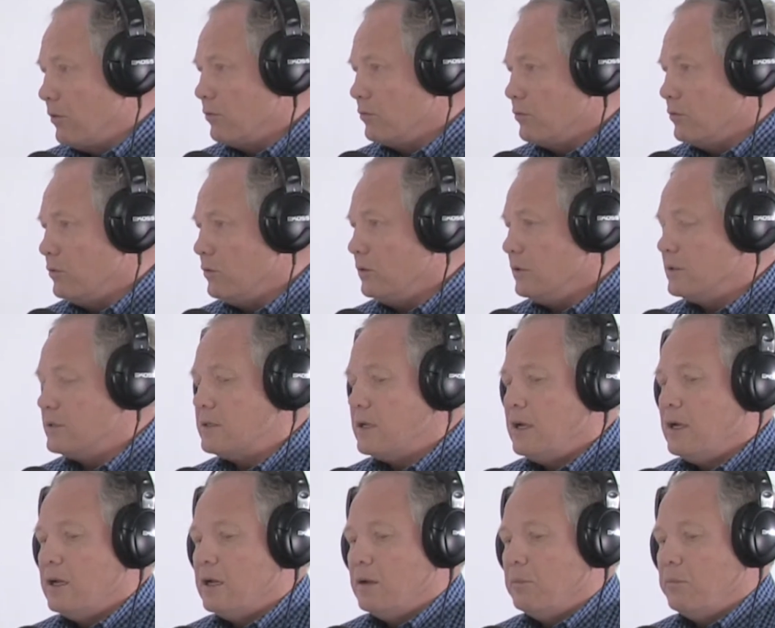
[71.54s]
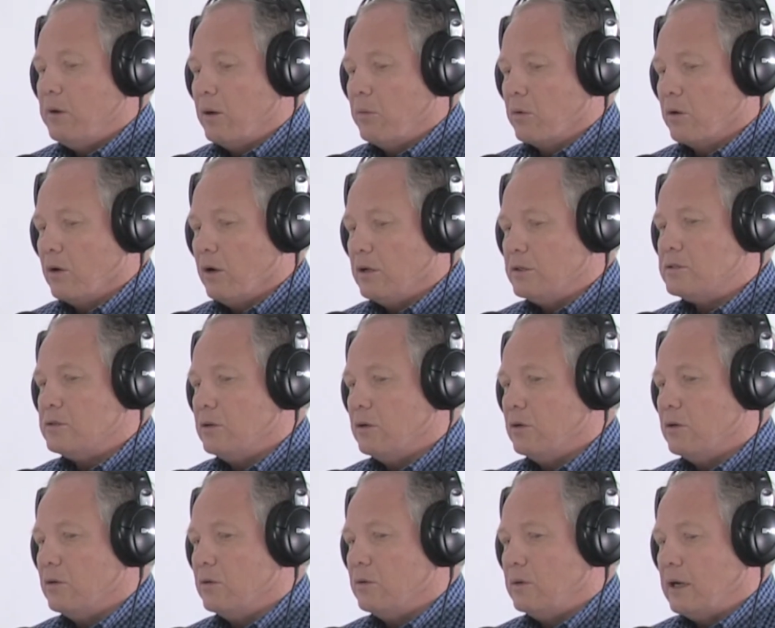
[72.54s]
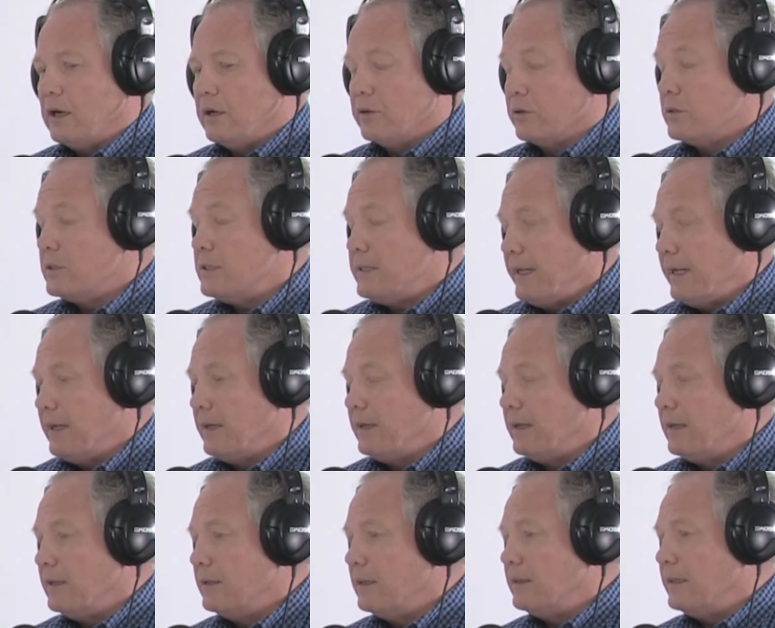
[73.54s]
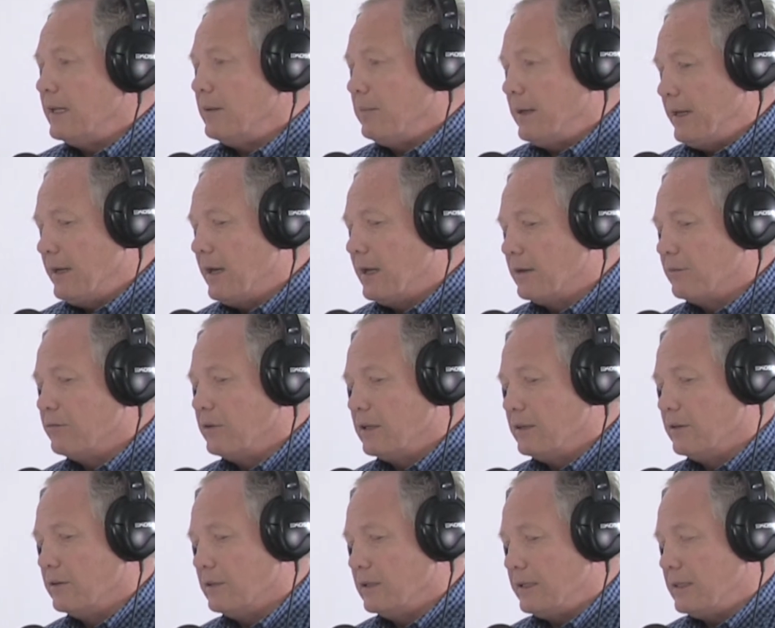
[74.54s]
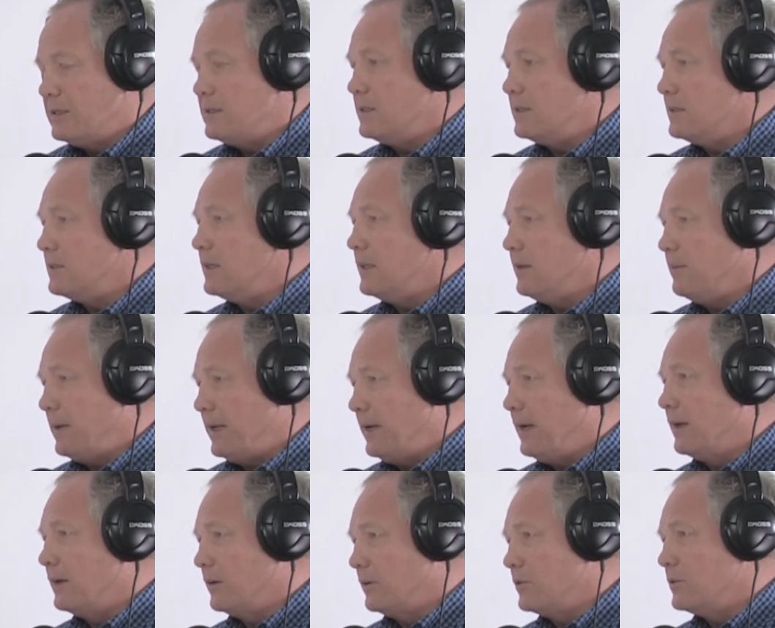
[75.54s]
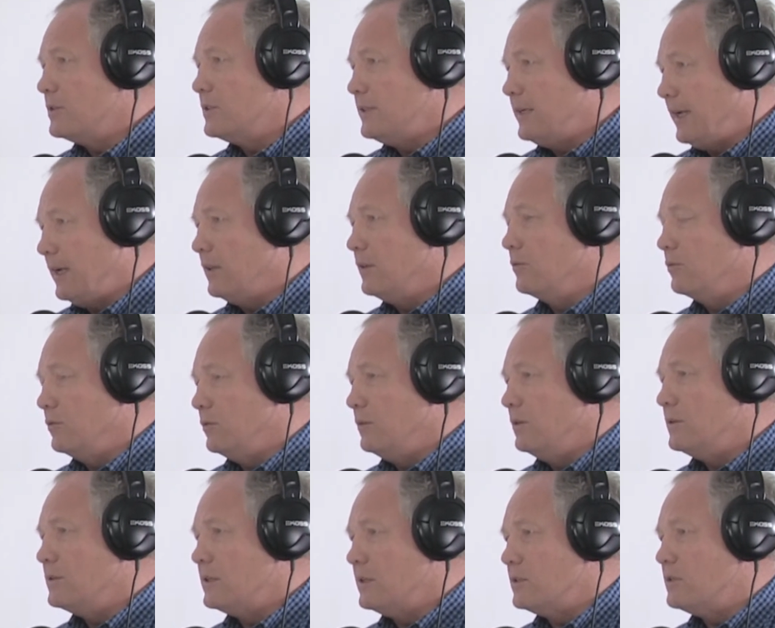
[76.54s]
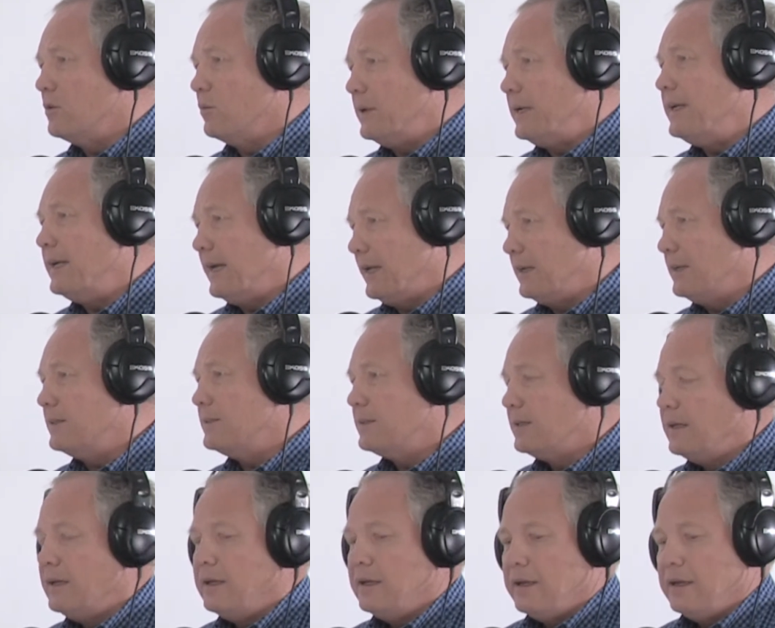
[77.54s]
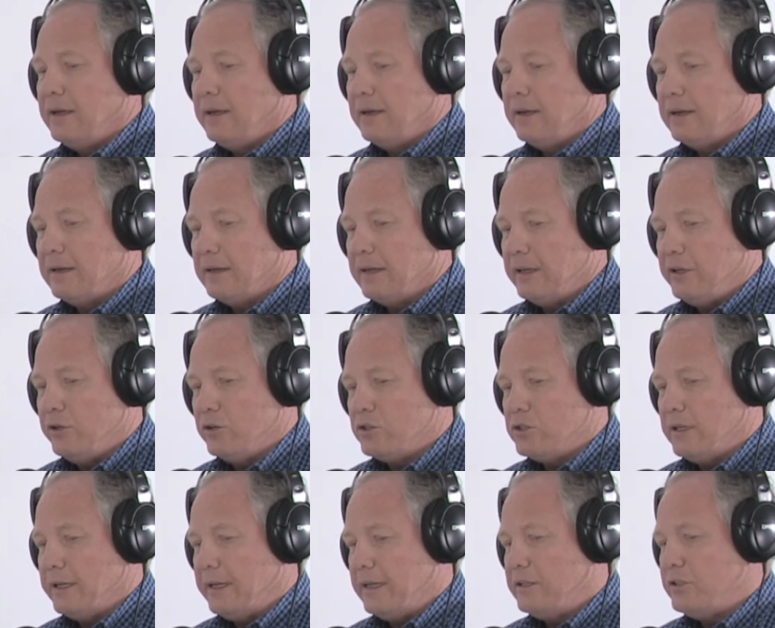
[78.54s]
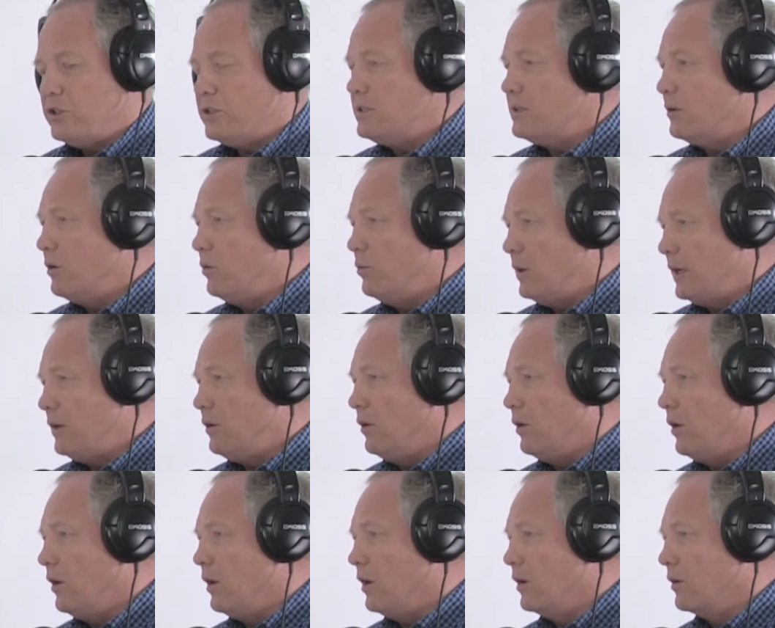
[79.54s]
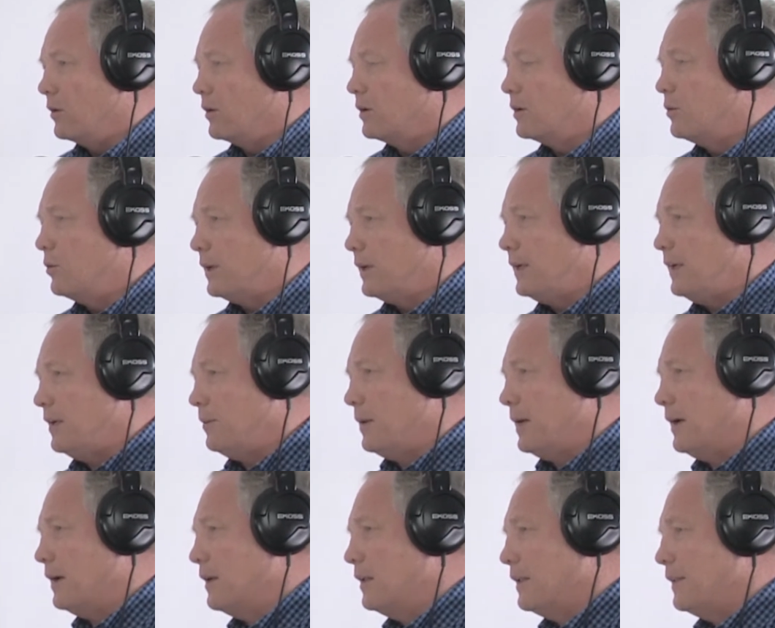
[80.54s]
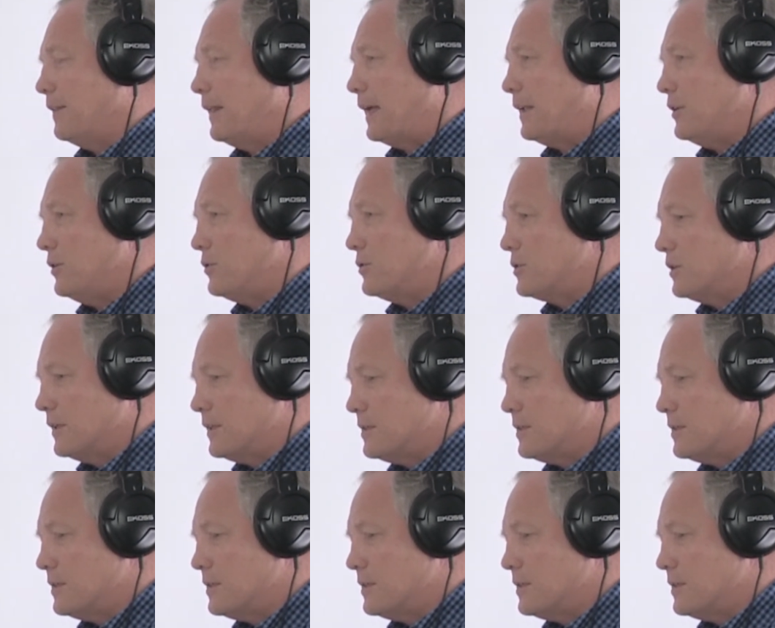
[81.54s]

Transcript: the rules, but we're also understanding that they may not have read their leases and they may not understand the rules. And so we get it. And usually it's just a quick call or a quick email, and that usually